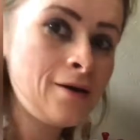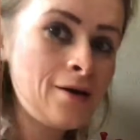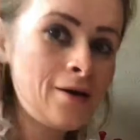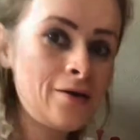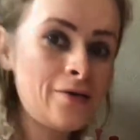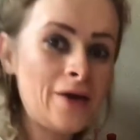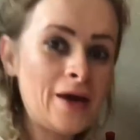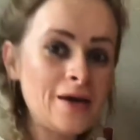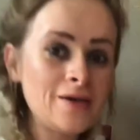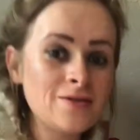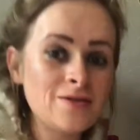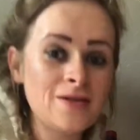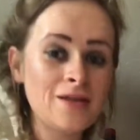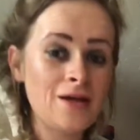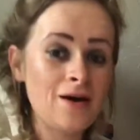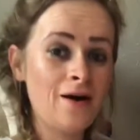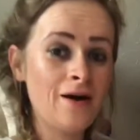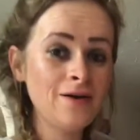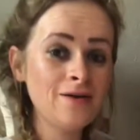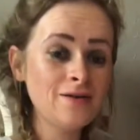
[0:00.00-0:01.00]
Okay, so
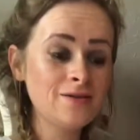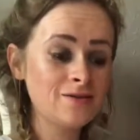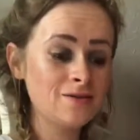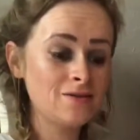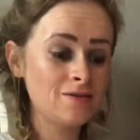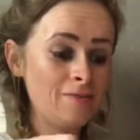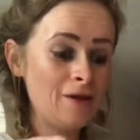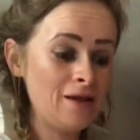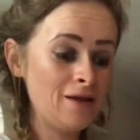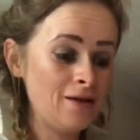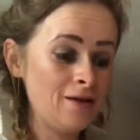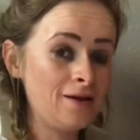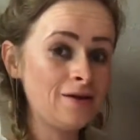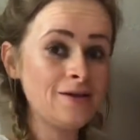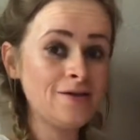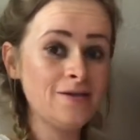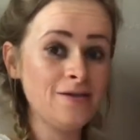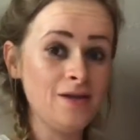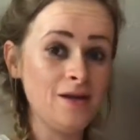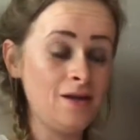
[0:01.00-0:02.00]
to make the
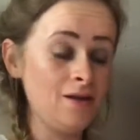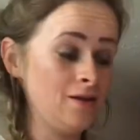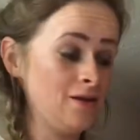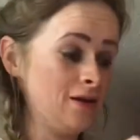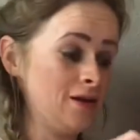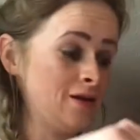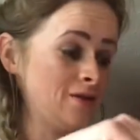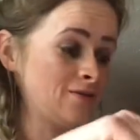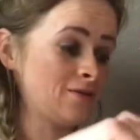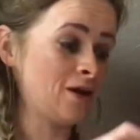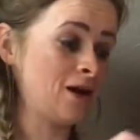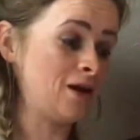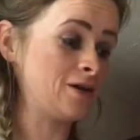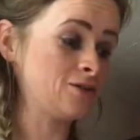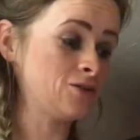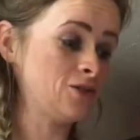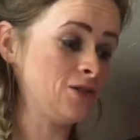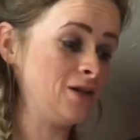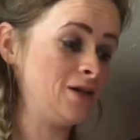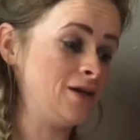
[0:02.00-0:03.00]
icing, it's
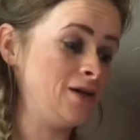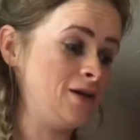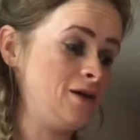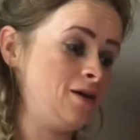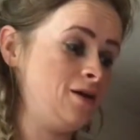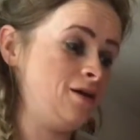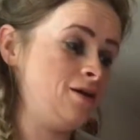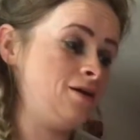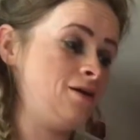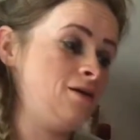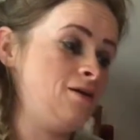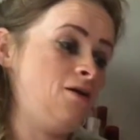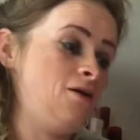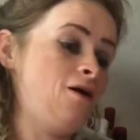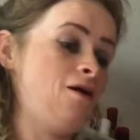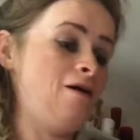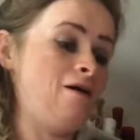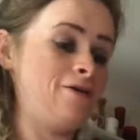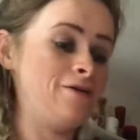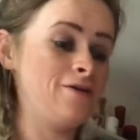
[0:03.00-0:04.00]
actually a lot
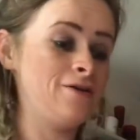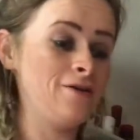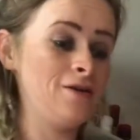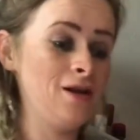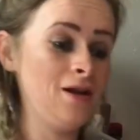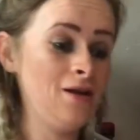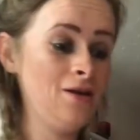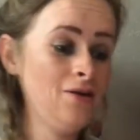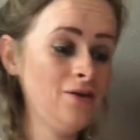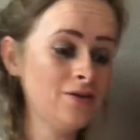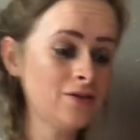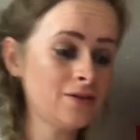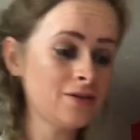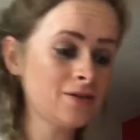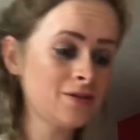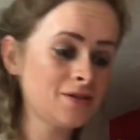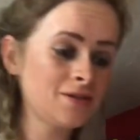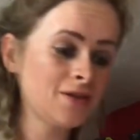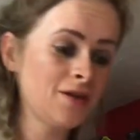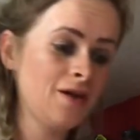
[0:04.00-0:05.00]
harder than it
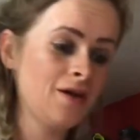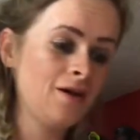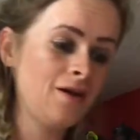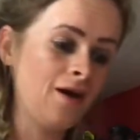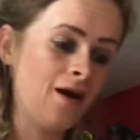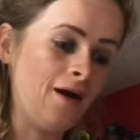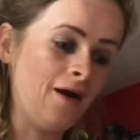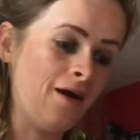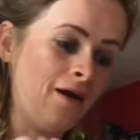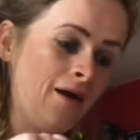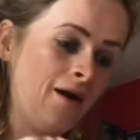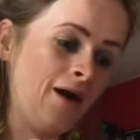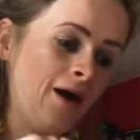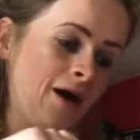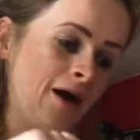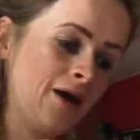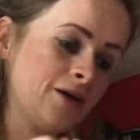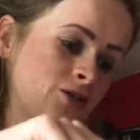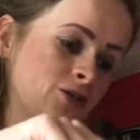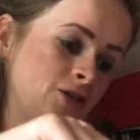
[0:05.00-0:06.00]
looks. I
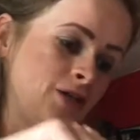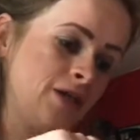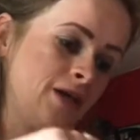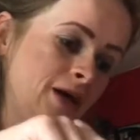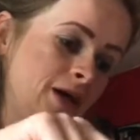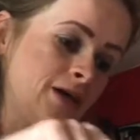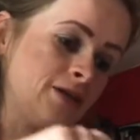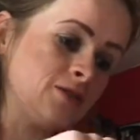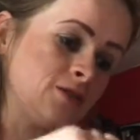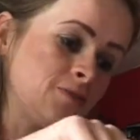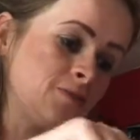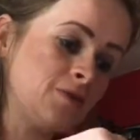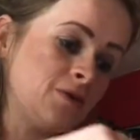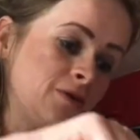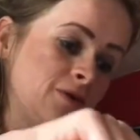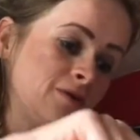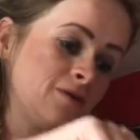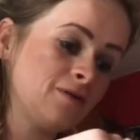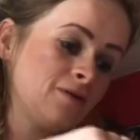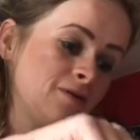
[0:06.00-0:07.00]
actually had to put
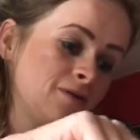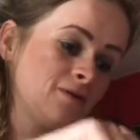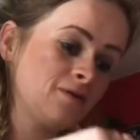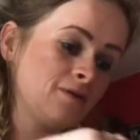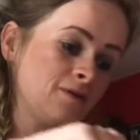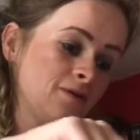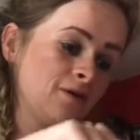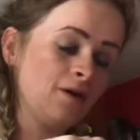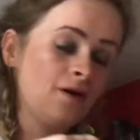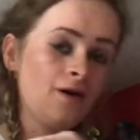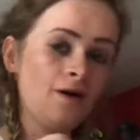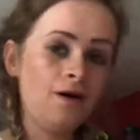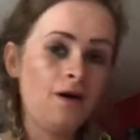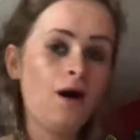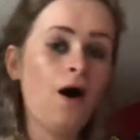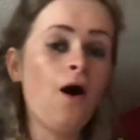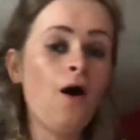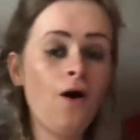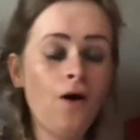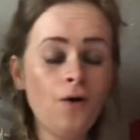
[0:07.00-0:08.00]

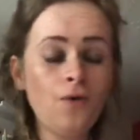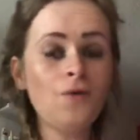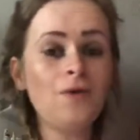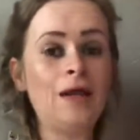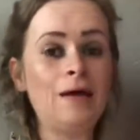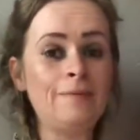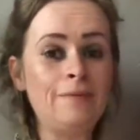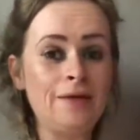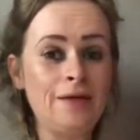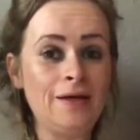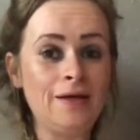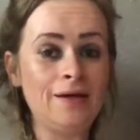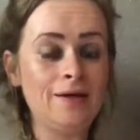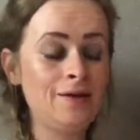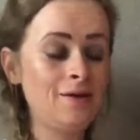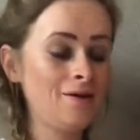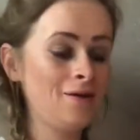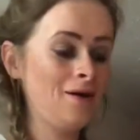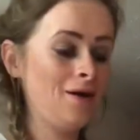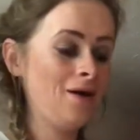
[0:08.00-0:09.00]
a whole lemon in,
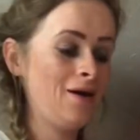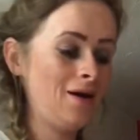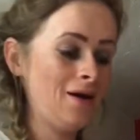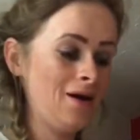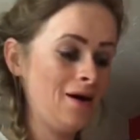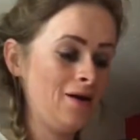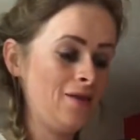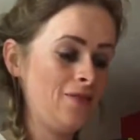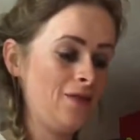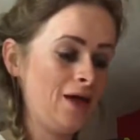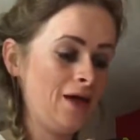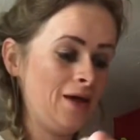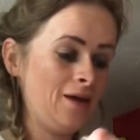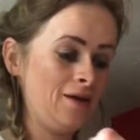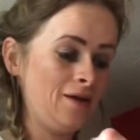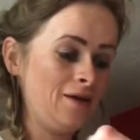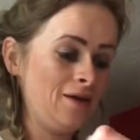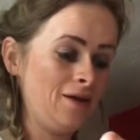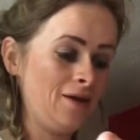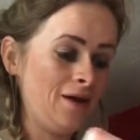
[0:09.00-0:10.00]
and
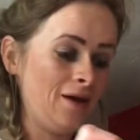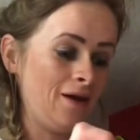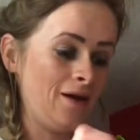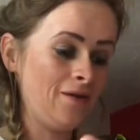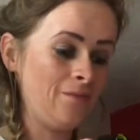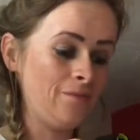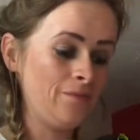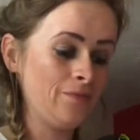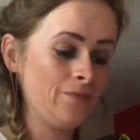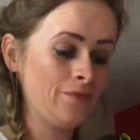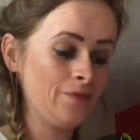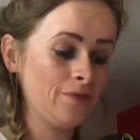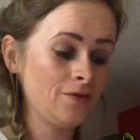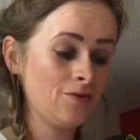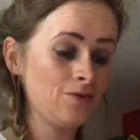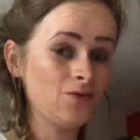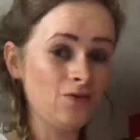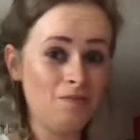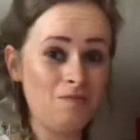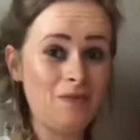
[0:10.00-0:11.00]
then
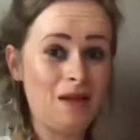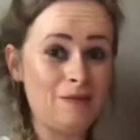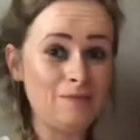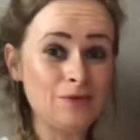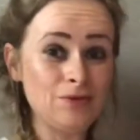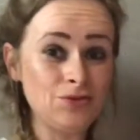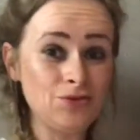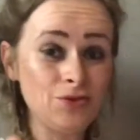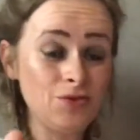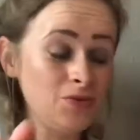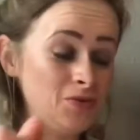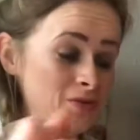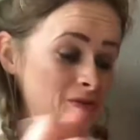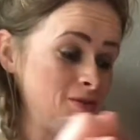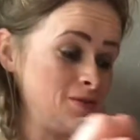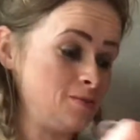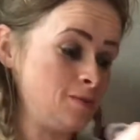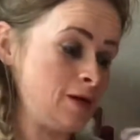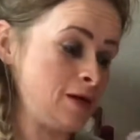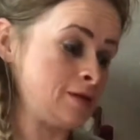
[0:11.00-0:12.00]
some lemon juice
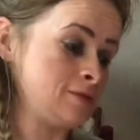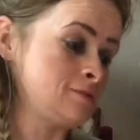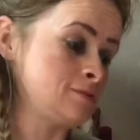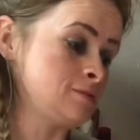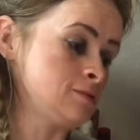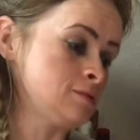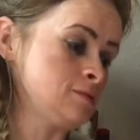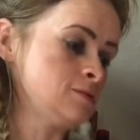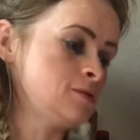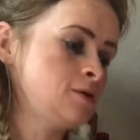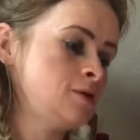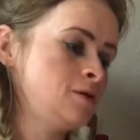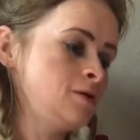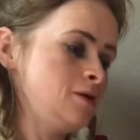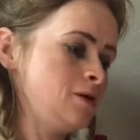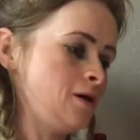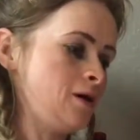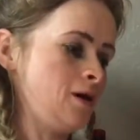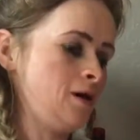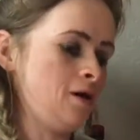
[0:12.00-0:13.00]
as well.
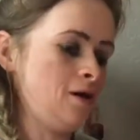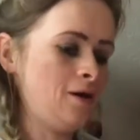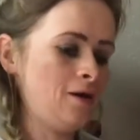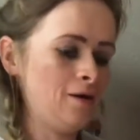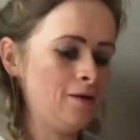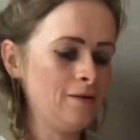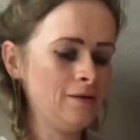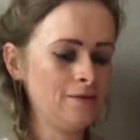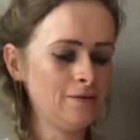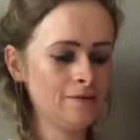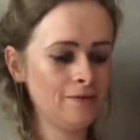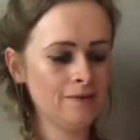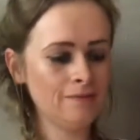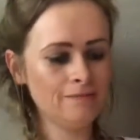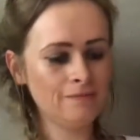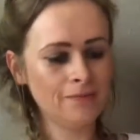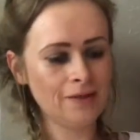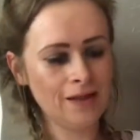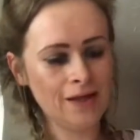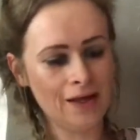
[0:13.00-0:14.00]

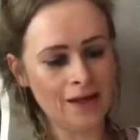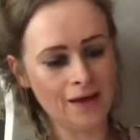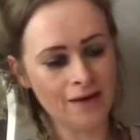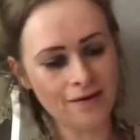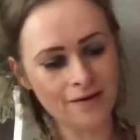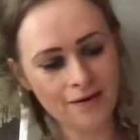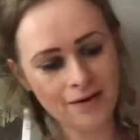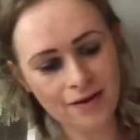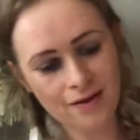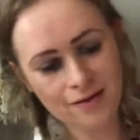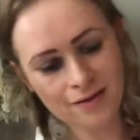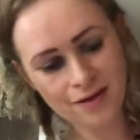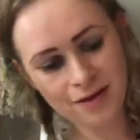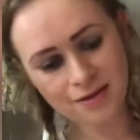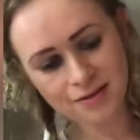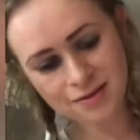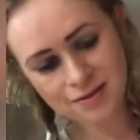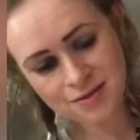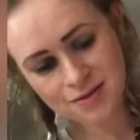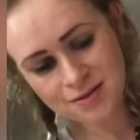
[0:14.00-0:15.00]
But yeah,
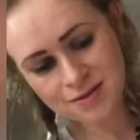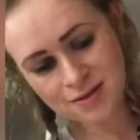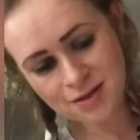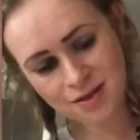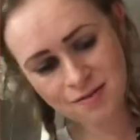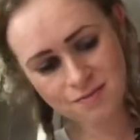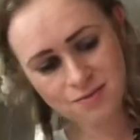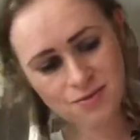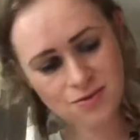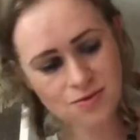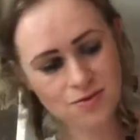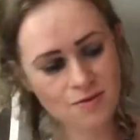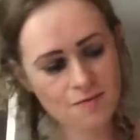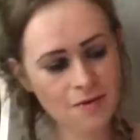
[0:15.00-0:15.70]
it seems to